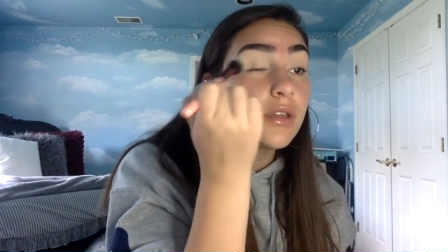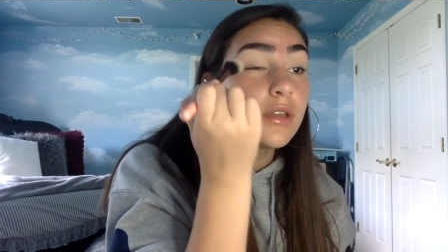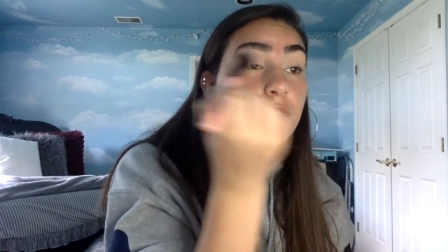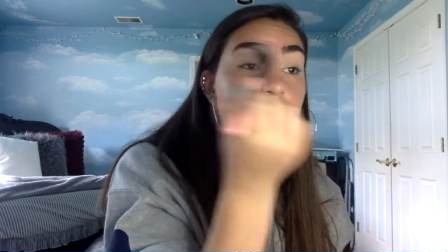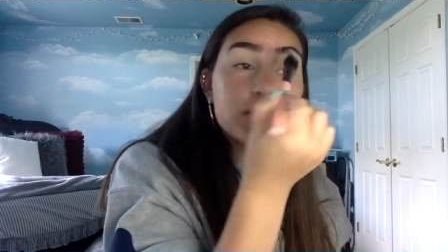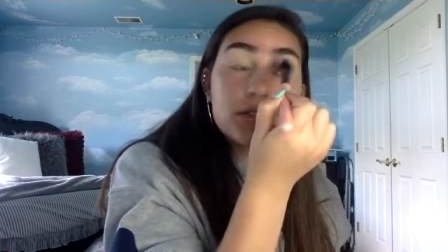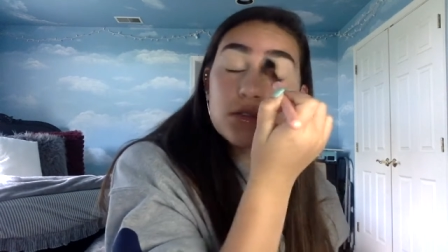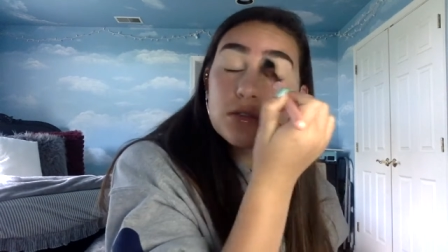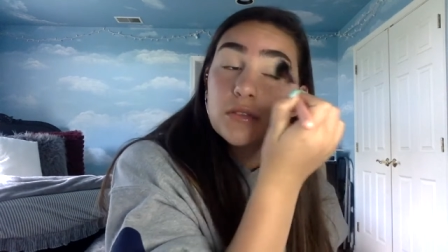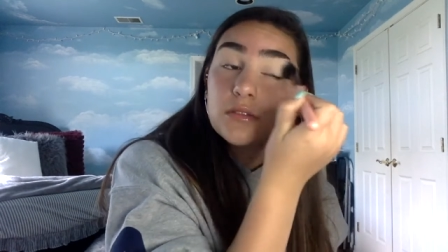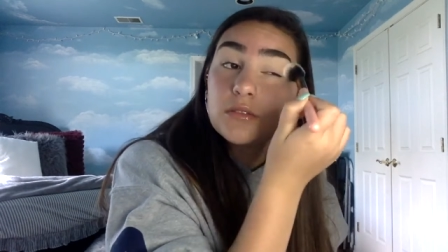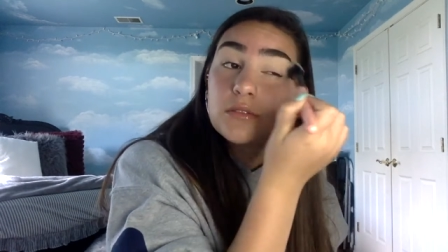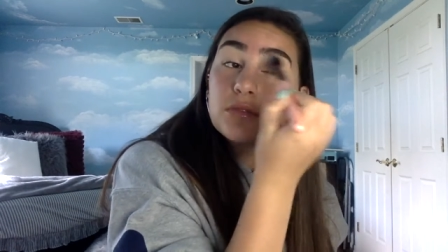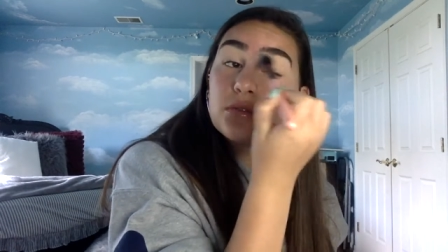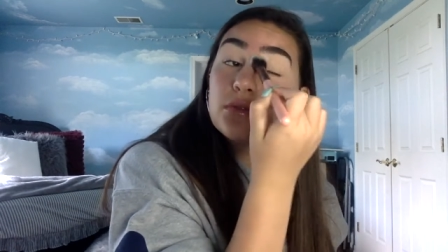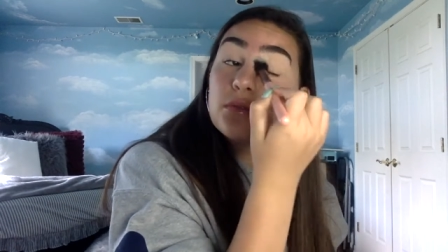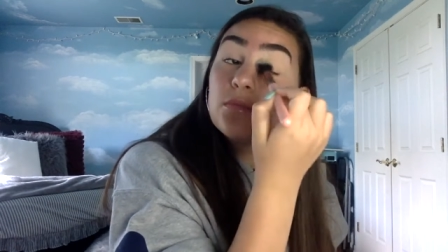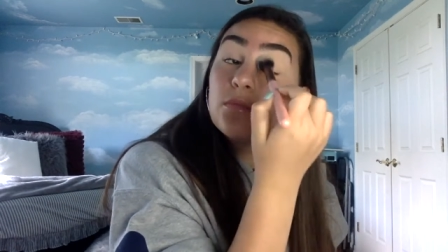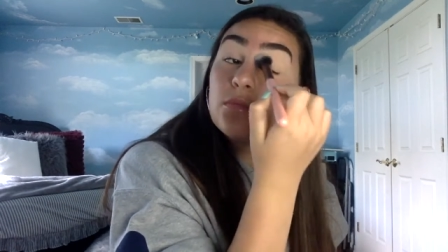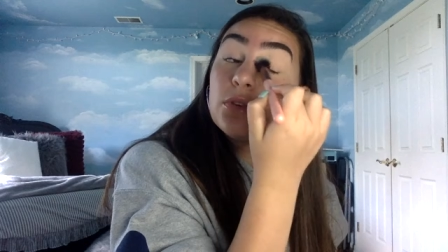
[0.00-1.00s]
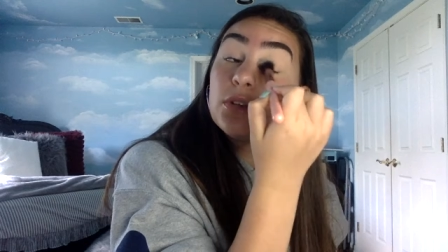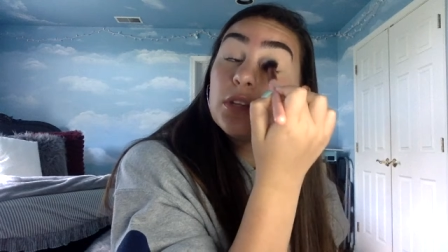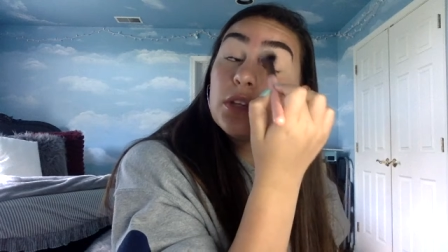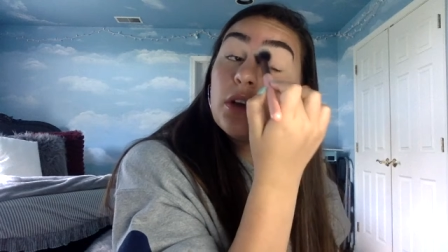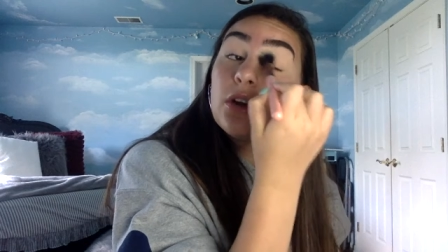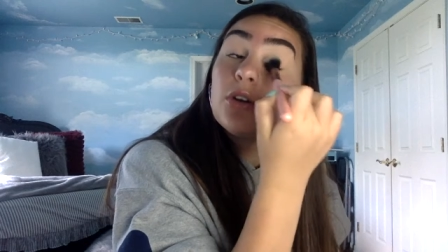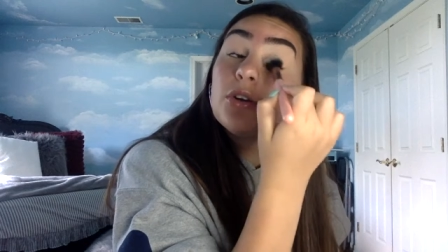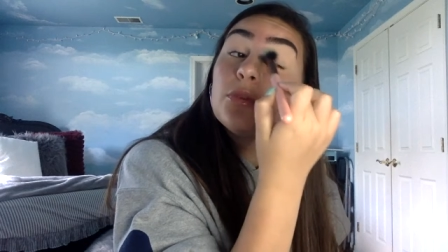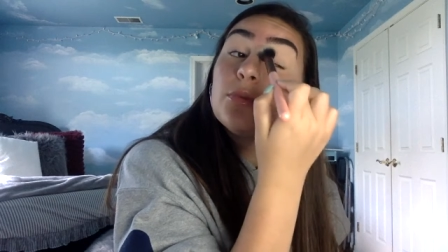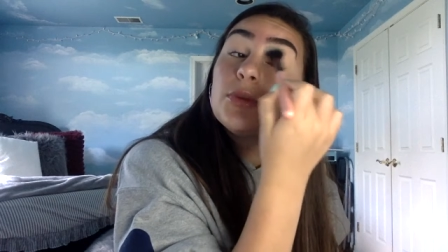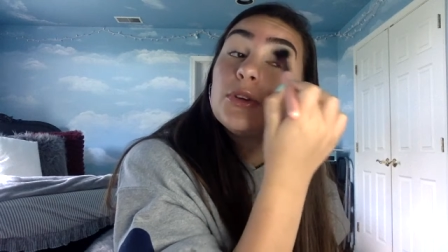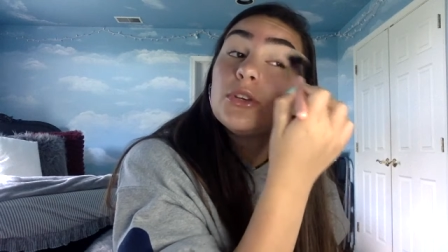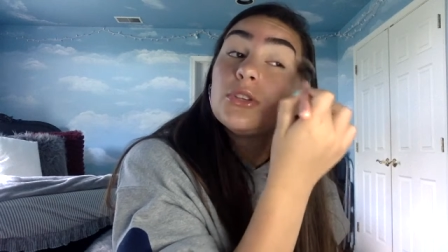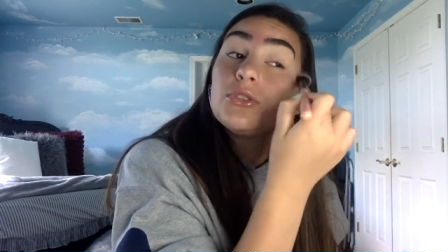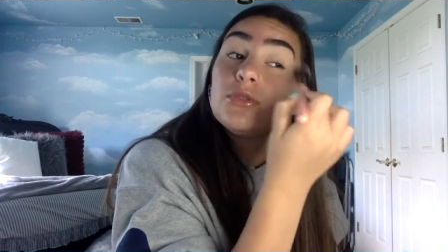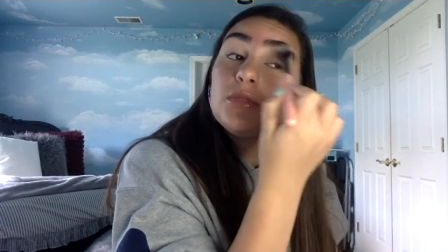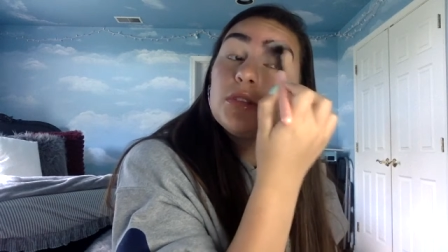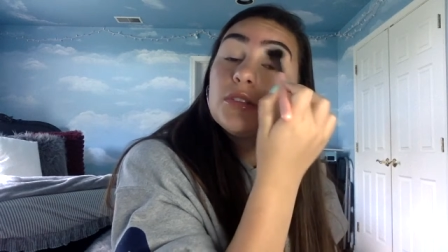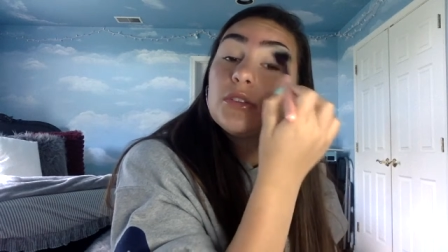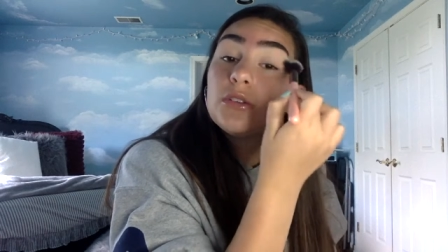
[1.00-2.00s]
It's really hard
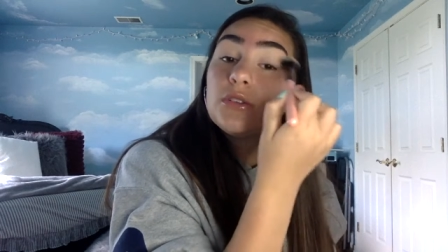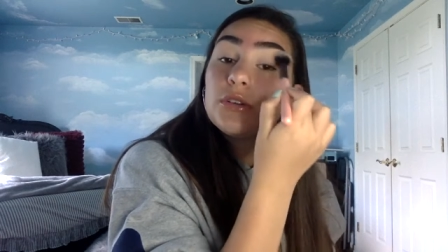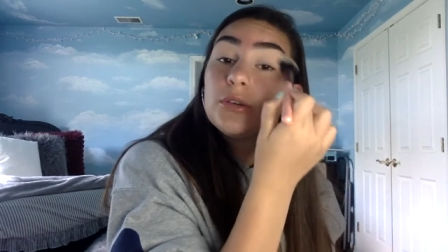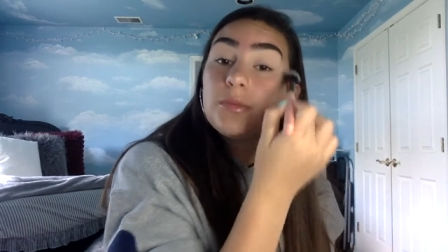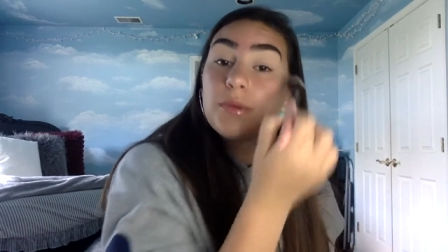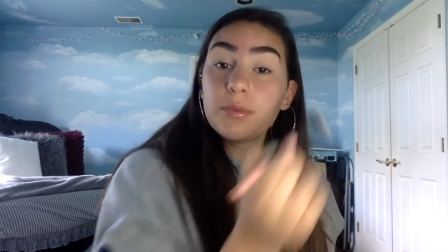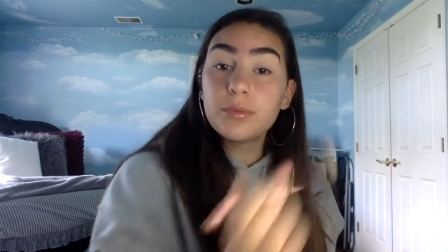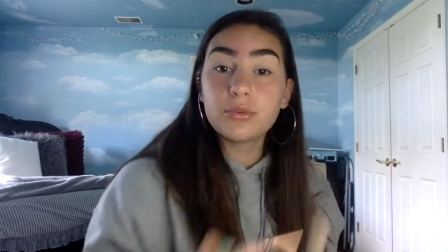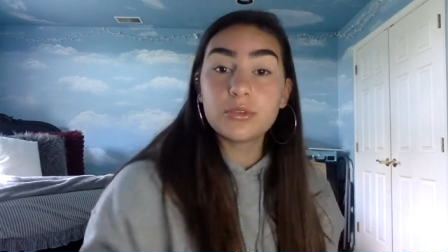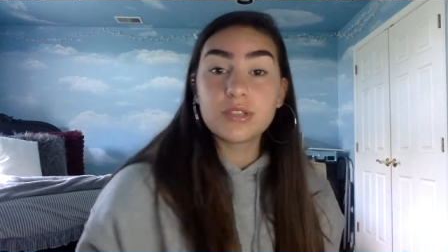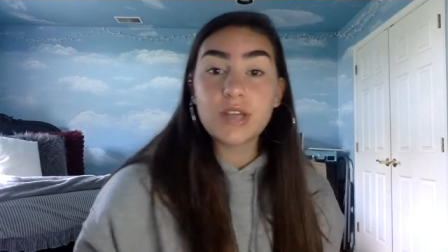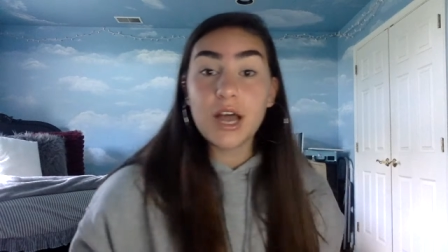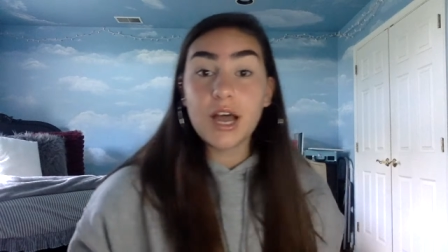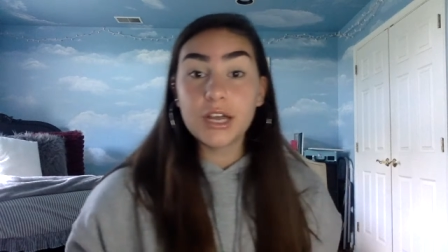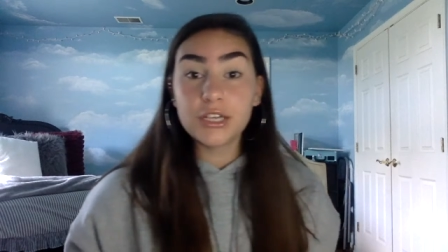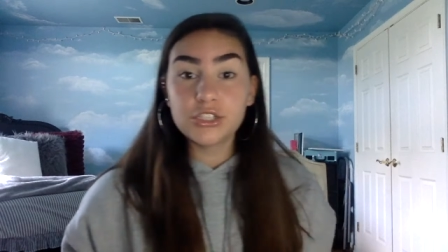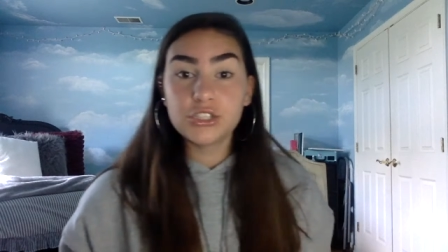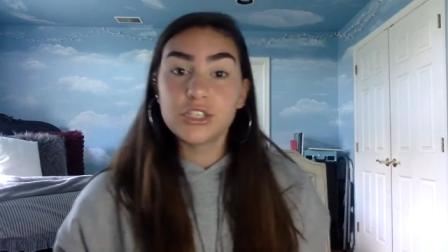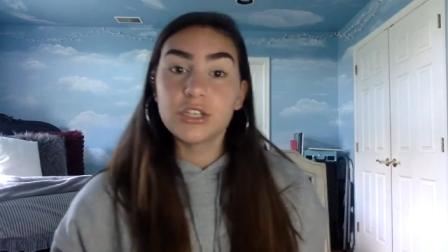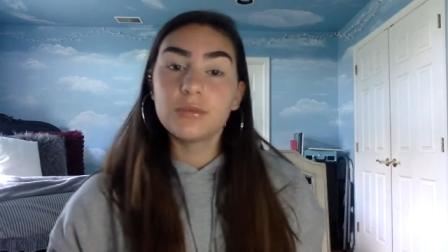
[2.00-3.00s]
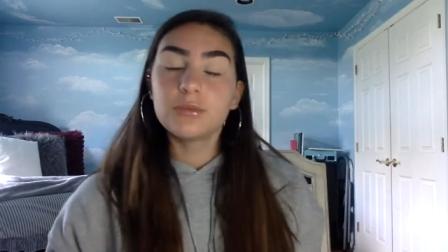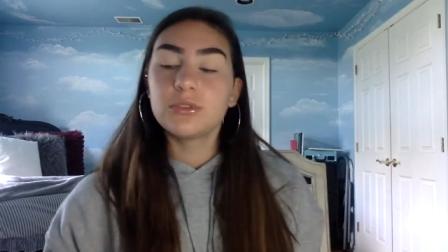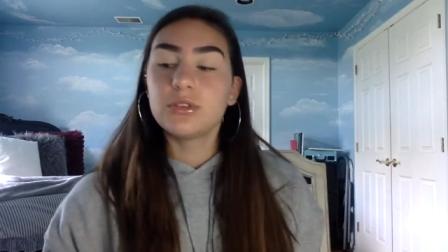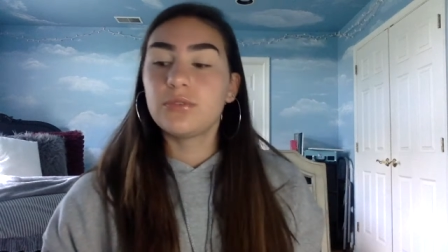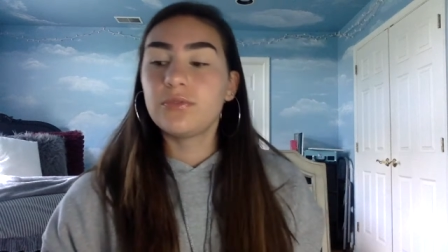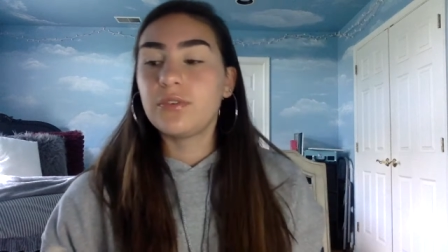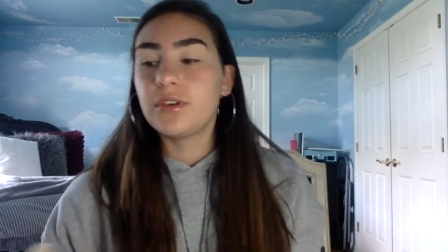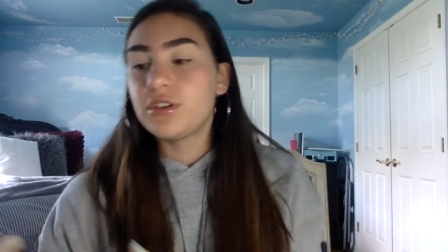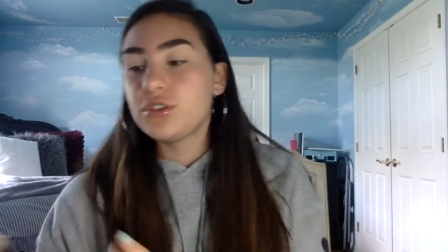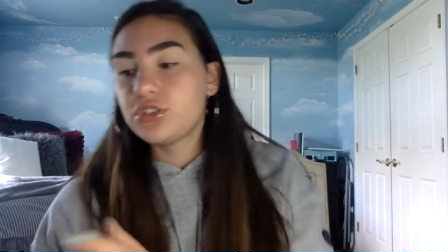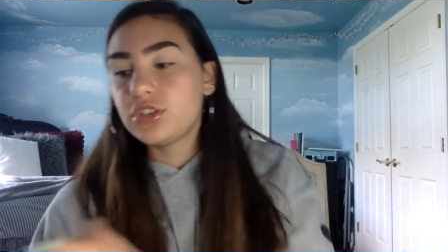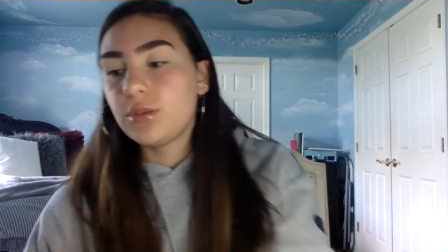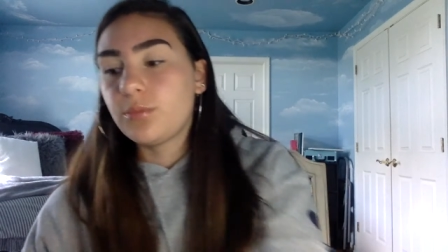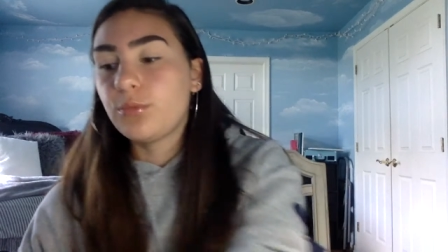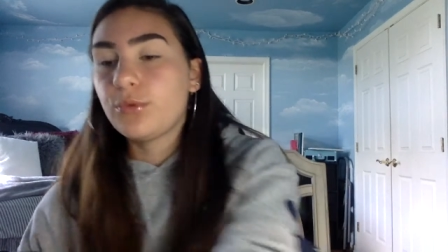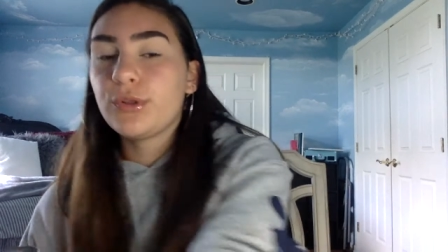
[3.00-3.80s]
because you need to learn people's eye shapes, their face shape,